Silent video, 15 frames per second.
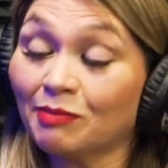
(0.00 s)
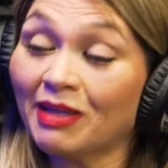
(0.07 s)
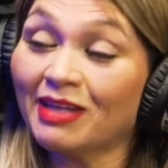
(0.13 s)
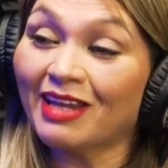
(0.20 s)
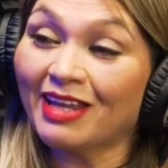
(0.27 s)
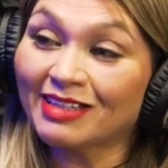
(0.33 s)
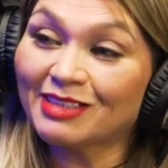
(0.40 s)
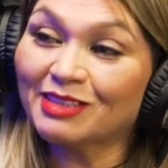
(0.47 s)
my
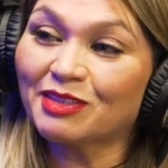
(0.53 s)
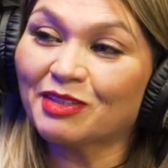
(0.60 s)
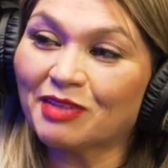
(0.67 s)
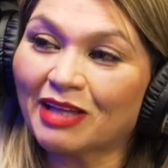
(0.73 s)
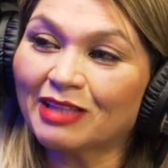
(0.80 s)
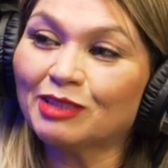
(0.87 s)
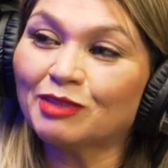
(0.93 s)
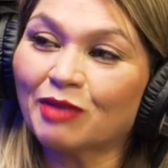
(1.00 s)
next.
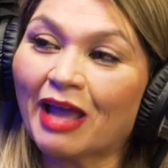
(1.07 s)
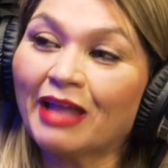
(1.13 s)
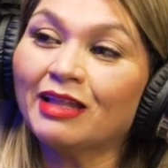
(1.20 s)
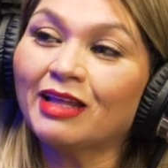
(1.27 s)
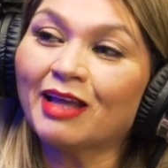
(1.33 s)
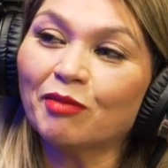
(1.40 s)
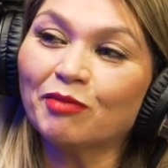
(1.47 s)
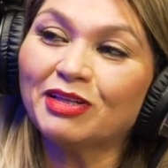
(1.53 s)
I
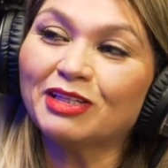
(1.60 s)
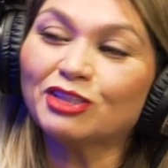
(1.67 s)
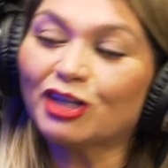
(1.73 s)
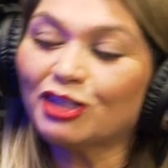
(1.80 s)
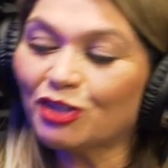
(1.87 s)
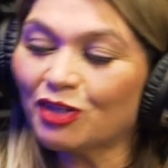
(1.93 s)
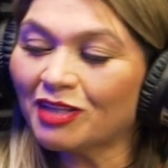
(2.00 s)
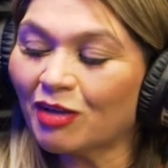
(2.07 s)
think I'm going to
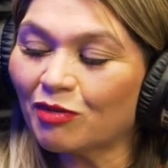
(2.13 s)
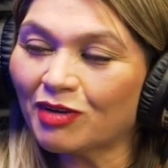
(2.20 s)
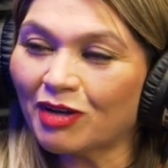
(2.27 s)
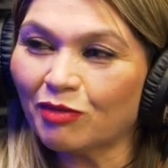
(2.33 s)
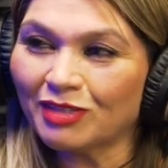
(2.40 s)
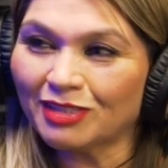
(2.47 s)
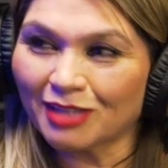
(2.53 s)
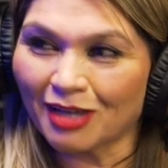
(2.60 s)
start doing that when I
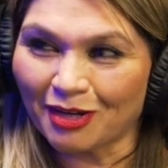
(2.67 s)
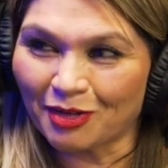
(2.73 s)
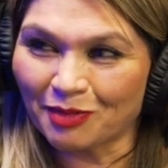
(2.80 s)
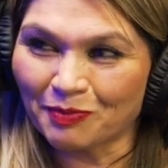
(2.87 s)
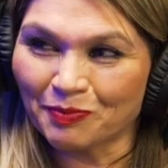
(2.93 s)
retire.